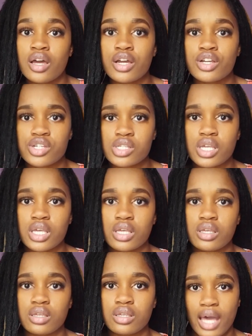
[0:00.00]
And she's like,
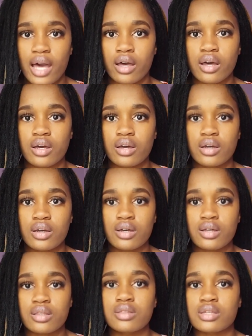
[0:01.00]
"Yeah,
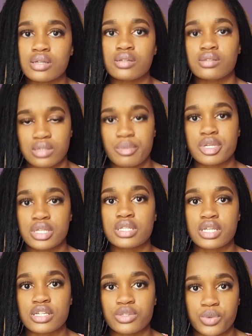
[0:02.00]
the semester
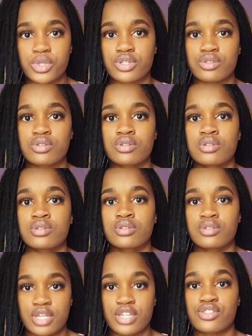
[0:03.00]
test was
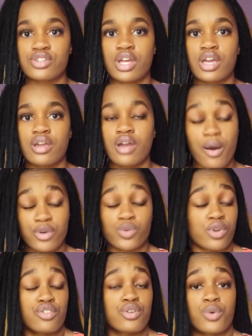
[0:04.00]
yesterday. I was
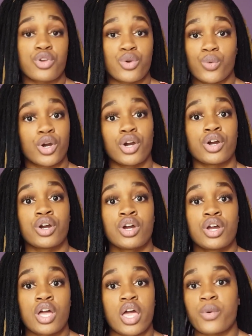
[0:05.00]
wondering where you were.
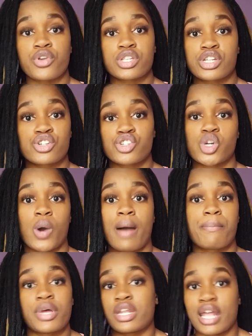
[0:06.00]
And when you didn't show
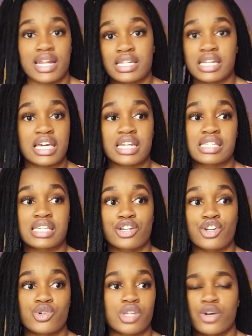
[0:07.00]
up and I didn't get a sick
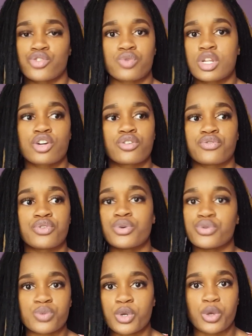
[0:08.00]
note, I was really
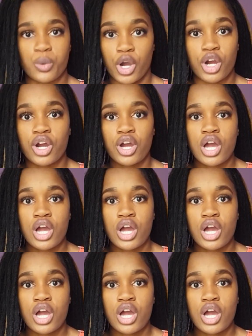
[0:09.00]
confused where you were."